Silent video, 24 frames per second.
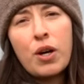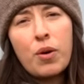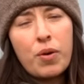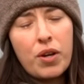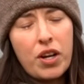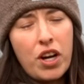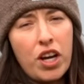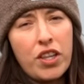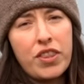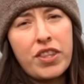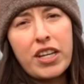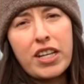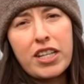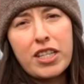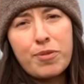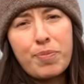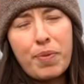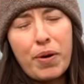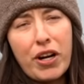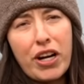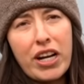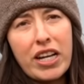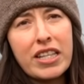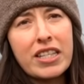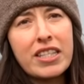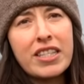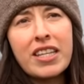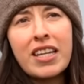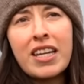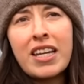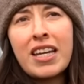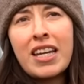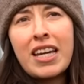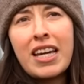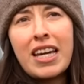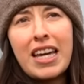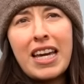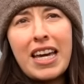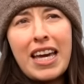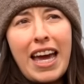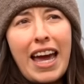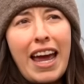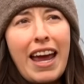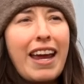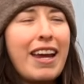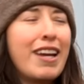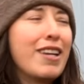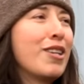We got the experience
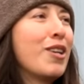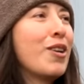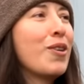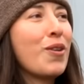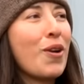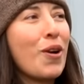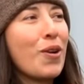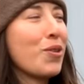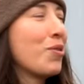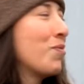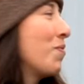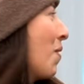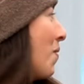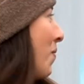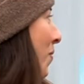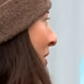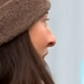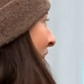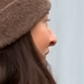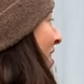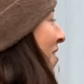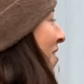and who knows, maybe,